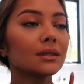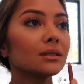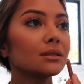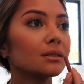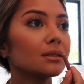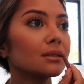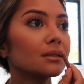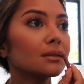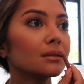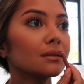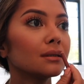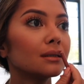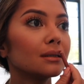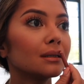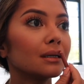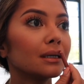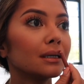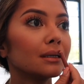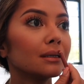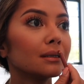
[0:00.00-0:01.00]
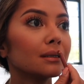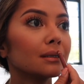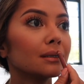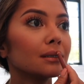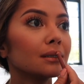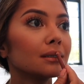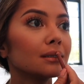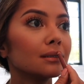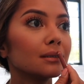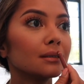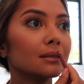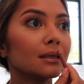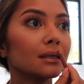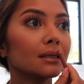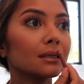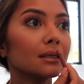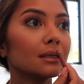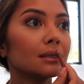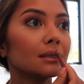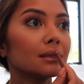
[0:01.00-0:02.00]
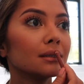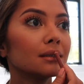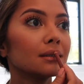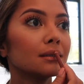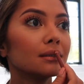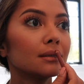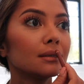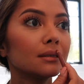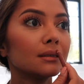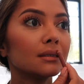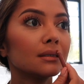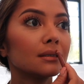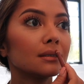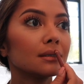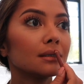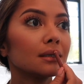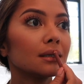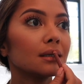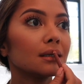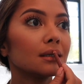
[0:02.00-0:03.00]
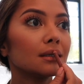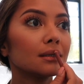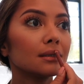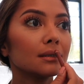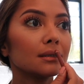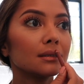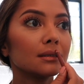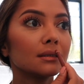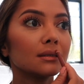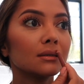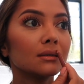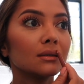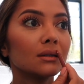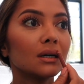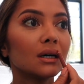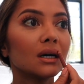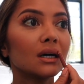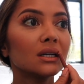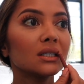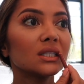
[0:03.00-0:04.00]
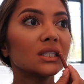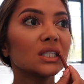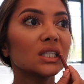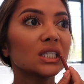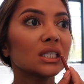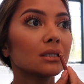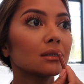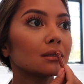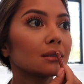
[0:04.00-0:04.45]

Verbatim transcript: just so the liner is darkened a little and doesn't get so lost.